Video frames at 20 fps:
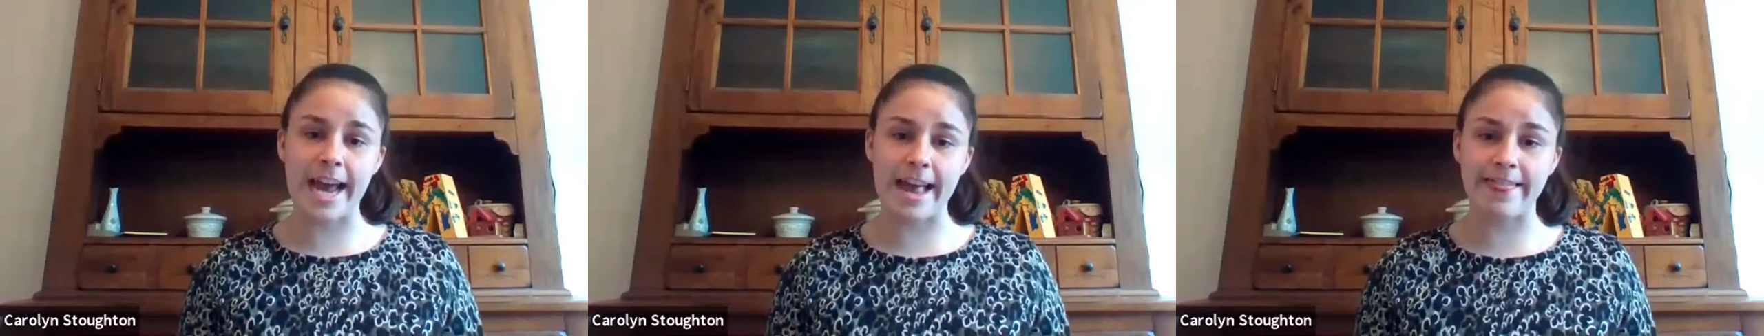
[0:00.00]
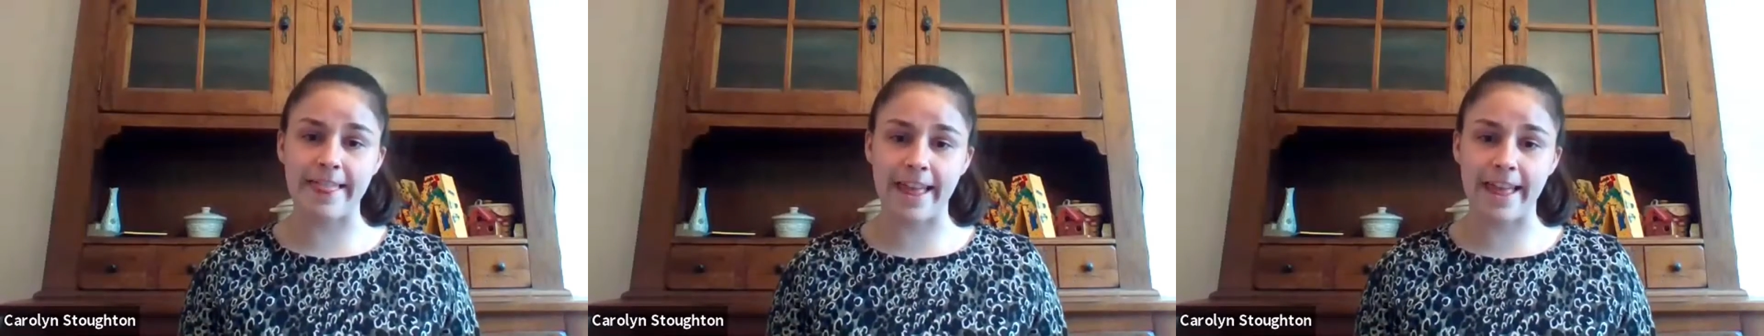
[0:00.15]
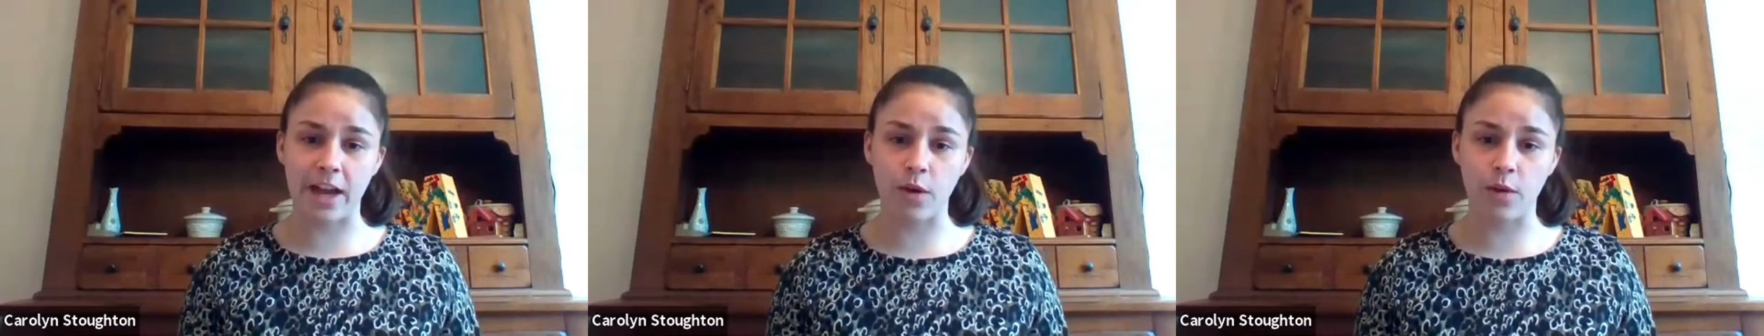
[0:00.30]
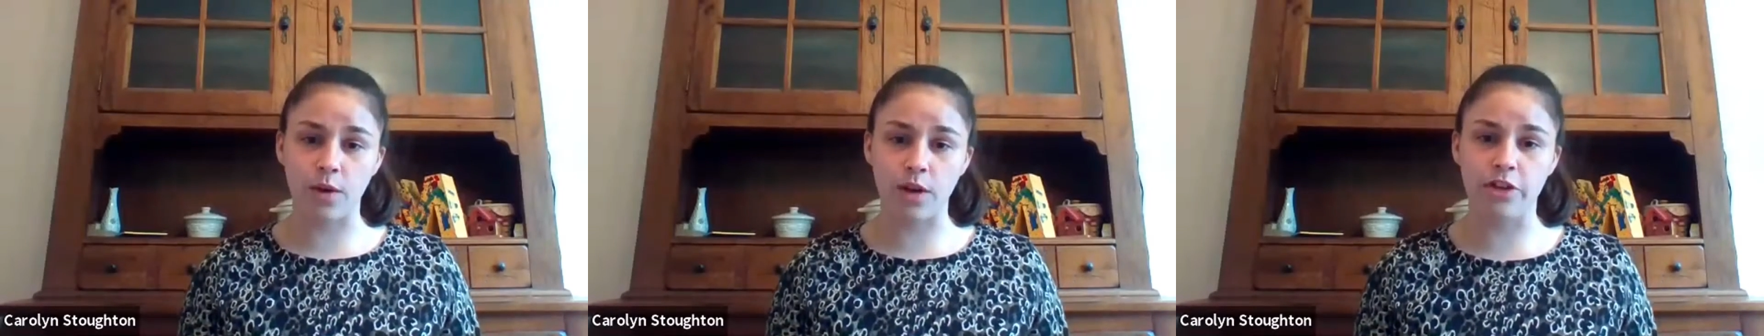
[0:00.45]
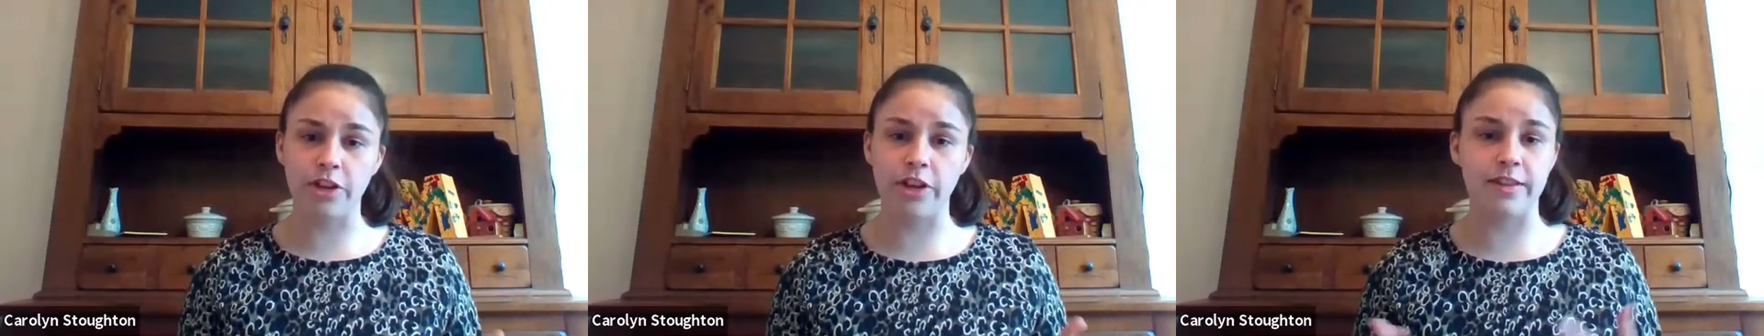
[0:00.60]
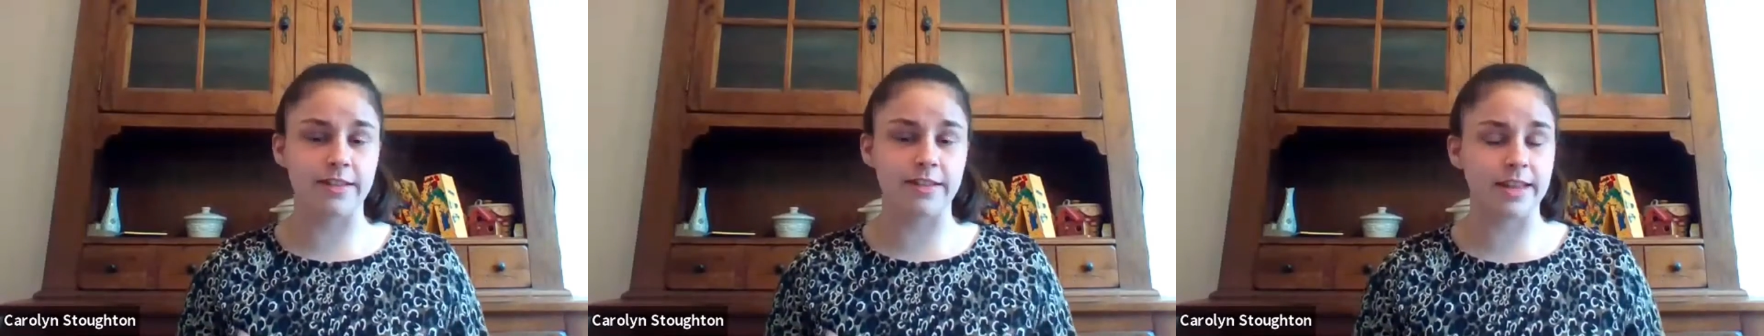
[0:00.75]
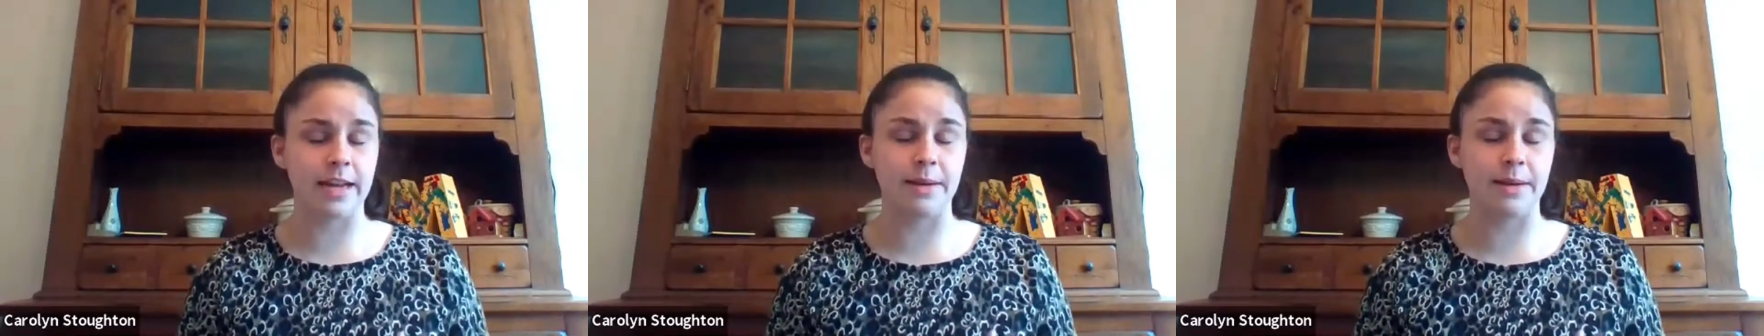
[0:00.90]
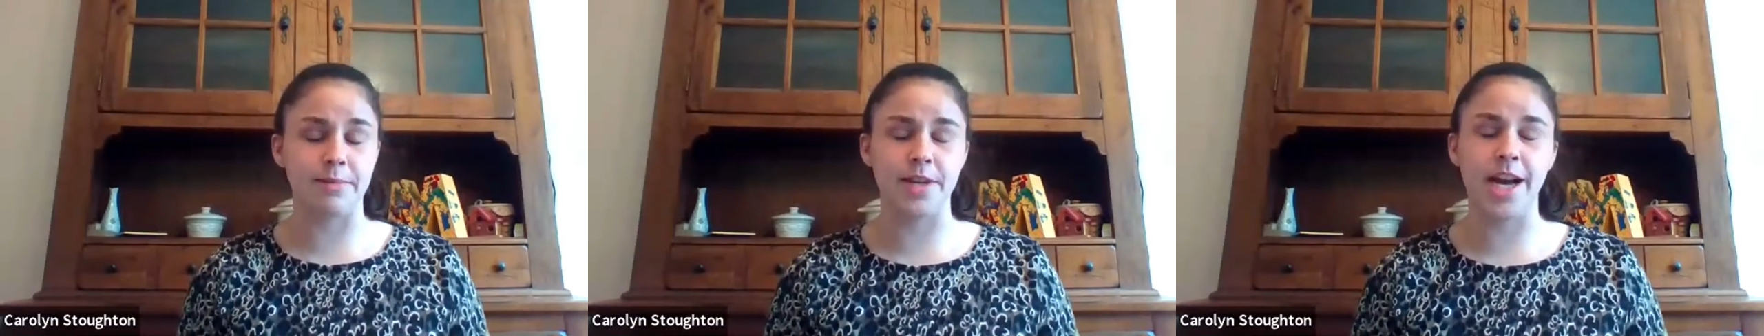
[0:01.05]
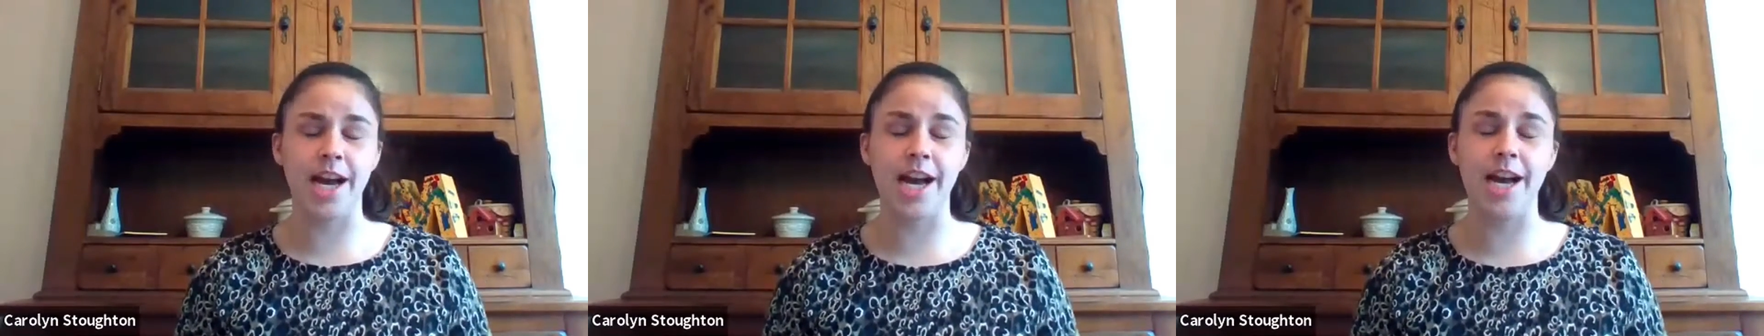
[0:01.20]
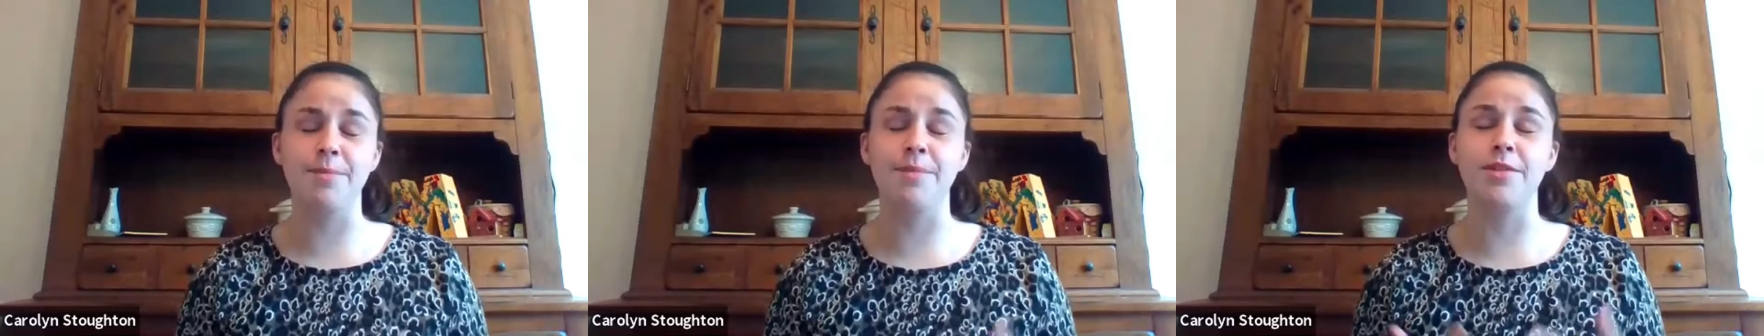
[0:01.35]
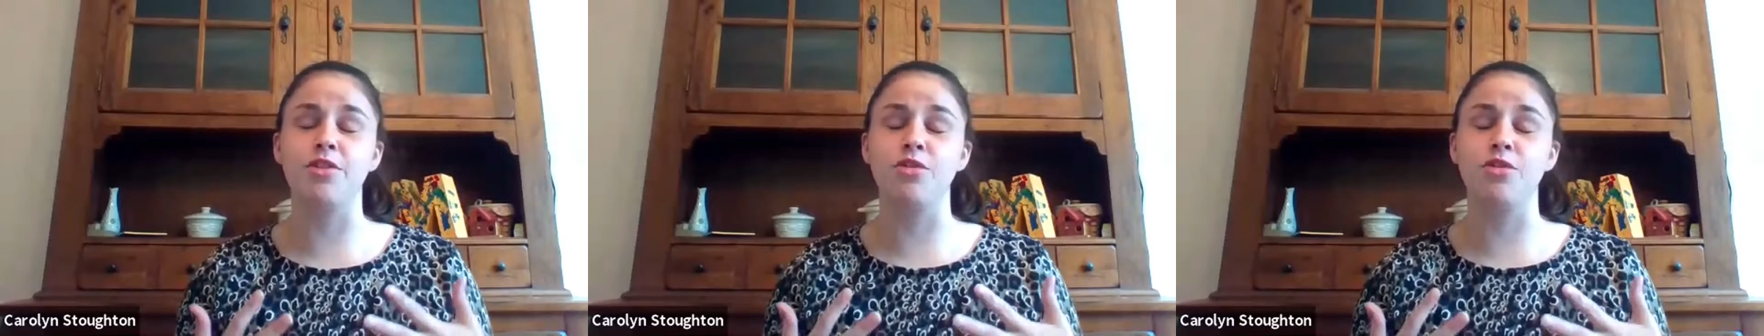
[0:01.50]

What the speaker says: and language at the same time,